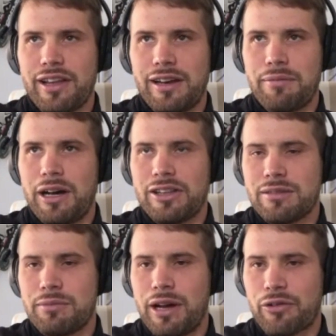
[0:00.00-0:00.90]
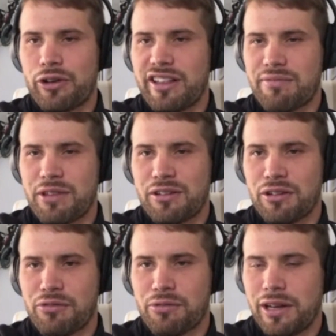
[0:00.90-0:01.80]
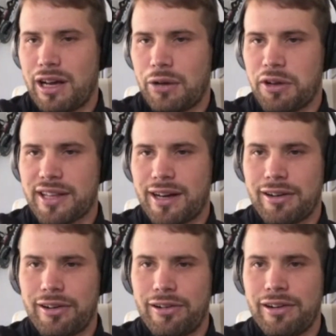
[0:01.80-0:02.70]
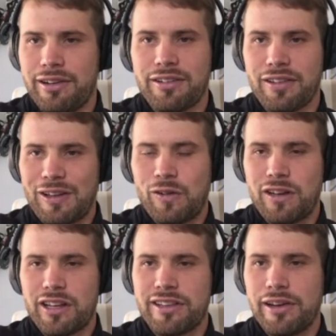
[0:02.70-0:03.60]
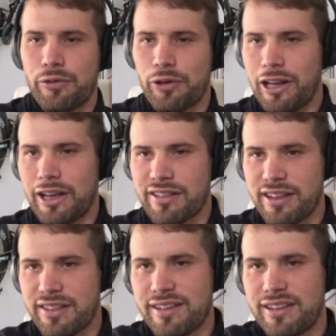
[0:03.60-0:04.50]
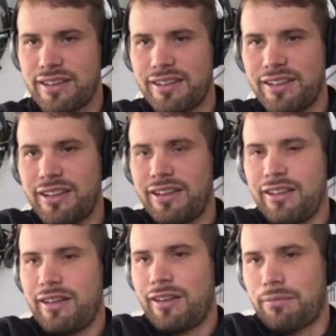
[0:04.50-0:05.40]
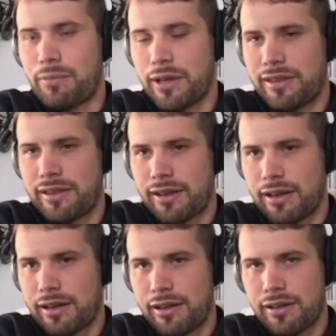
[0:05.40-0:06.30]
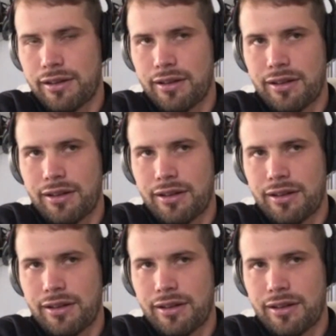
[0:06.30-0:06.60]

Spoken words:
never done a mountain bike race because when I was younger, it didn't really exist. But now